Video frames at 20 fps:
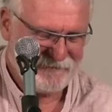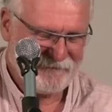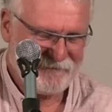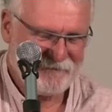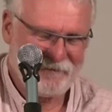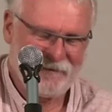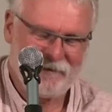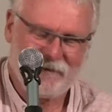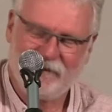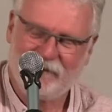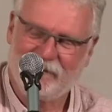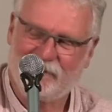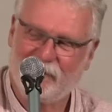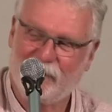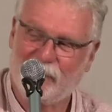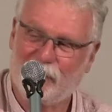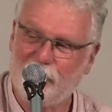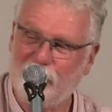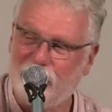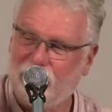And he
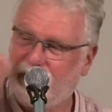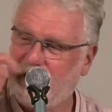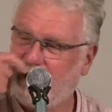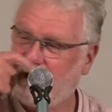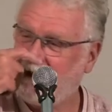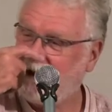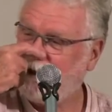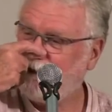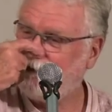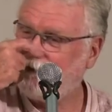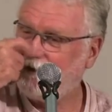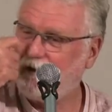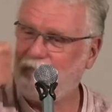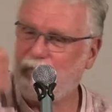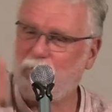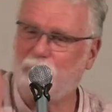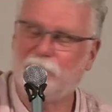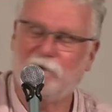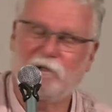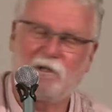said to me, "Dad," he said, "if
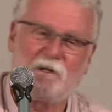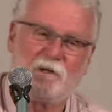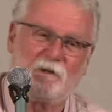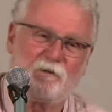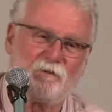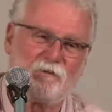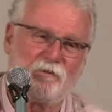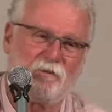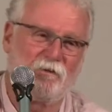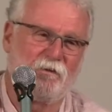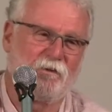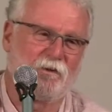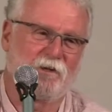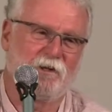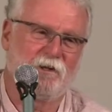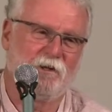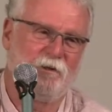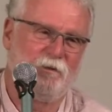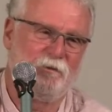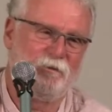you play that song, I'll
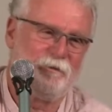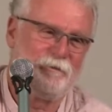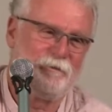kill you."